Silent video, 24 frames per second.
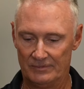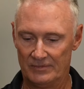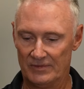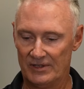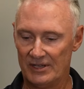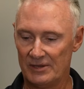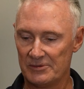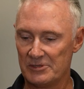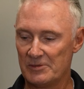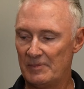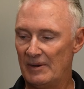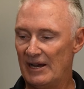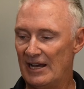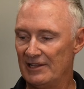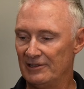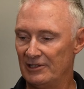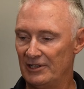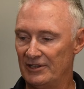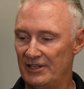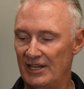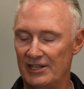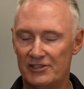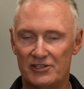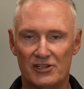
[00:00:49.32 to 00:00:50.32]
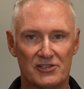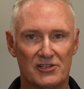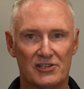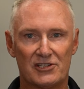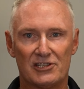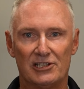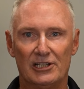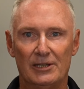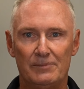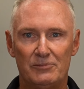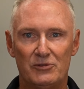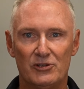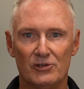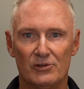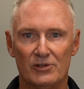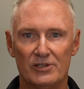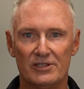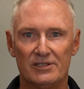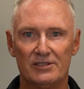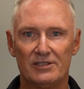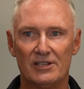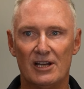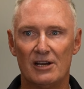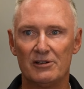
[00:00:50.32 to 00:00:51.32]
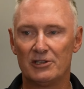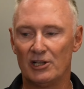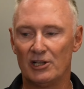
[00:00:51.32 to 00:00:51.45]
Comes apart like that, just a slip joint, no